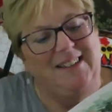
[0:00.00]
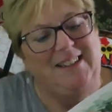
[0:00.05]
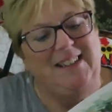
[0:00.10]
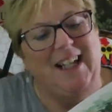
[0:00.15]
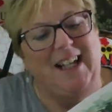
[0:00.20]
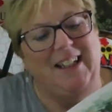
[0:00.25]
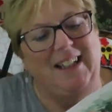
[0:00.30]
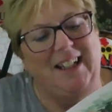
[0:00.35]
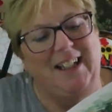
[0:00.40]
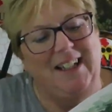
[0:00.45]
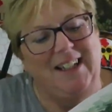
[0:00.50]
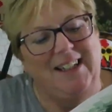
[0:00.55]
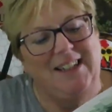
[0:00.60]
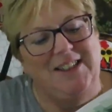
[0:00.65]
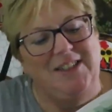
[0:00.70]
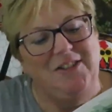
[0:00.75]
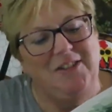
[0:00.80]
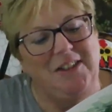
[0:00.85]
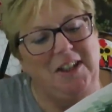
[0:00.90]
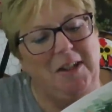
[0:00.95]
Della?
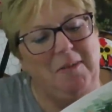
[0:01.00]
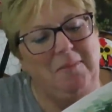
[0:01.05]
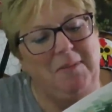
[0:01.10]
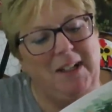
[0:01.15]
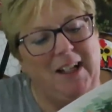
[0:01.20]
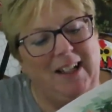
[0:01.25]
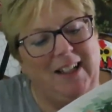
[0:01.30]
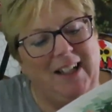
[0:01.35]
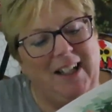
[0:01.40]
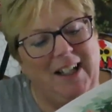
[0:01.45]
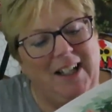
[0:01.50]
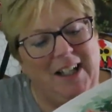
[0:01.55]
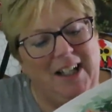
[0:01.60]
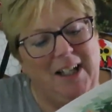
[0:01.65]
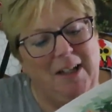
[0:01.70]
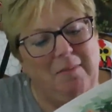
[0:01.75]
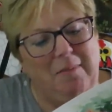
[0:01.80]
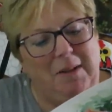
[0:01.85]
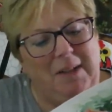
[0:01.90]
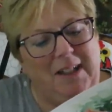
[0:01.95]
Is your name Della?
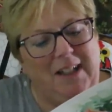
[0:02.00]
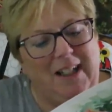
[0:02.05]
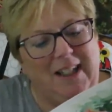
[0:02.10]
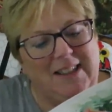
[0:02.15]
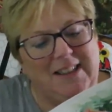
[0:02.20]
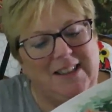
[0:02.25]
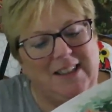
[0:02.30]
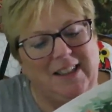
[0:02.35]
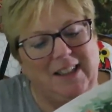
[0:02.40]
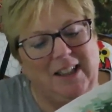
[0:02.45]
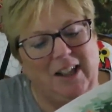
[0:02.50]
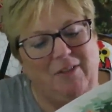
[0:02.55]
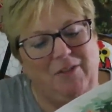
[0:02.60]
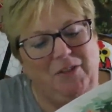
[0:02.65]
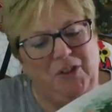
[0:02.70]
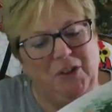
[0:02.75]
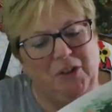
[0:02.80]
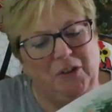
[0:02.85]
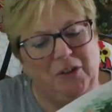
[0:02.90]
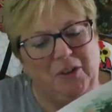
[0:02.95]
P.S.
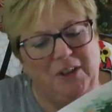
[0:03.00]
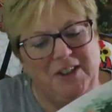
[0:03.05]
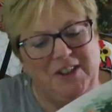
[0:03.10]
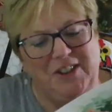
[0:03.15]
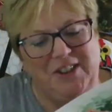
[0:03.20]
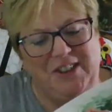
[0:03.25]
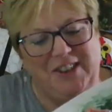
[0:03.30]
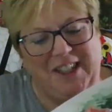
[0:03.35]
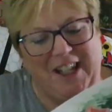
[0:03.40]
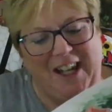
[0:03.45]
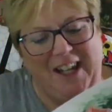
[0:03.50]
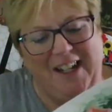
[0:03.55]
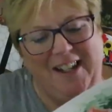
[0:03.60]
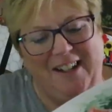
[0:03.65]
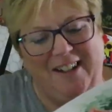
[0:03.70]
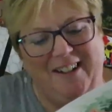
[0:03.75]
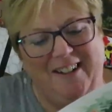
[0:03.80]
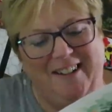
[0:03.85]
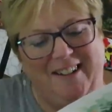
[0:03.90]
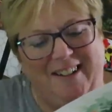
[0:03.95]
Loved your Grinch Day.
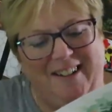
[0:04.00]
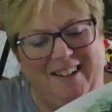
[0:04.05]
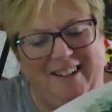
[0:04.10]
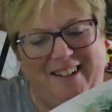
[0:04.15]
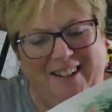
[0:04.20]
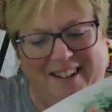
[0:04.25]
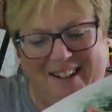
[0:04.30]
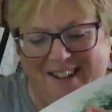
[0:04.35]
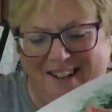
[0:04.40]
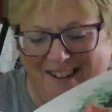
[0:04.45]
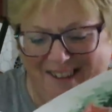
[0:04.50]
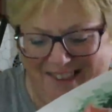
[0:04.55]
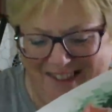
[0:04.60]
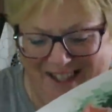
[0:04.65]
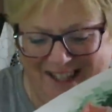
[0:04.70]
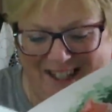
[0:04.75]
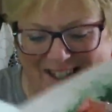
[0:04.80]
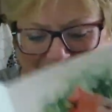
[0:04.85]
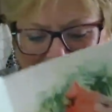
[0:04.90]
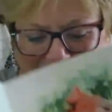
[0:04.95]
Aw,
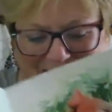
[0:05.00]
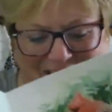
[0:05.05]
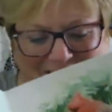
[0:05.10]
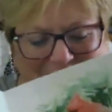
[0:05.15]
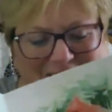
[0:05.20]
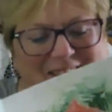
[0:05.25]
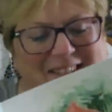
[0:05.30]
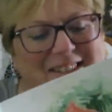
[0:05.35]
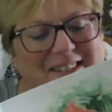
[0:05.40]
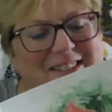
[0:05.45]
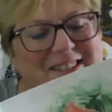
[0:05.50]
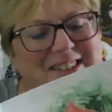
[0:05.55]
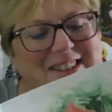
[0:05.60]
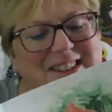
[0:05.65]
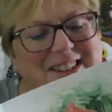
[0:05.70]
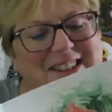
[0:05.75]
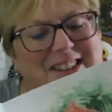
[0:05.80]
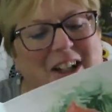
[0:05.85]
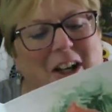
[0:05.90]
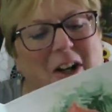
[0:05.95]
thank you
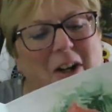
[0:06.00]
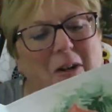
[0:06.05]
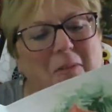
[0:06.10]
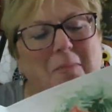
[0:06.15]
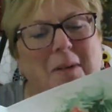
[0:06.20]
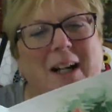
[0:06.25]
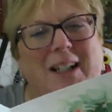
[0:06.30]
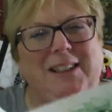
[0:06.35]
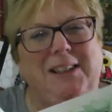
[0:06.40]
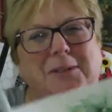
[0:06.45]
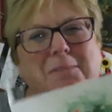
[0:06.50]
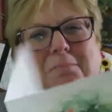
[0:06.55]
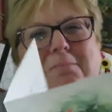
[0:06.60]
so much,